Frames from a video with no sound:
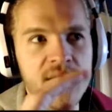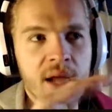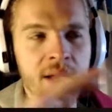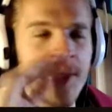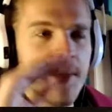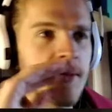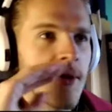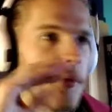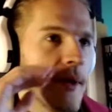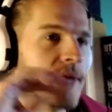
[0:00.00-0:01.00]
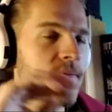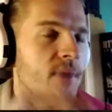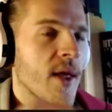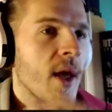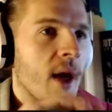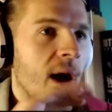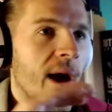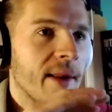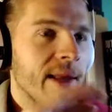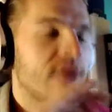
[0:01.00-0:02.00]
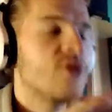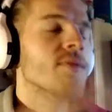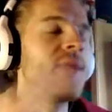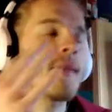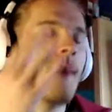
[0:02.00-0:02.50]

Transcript: I need to comb it. I need to make my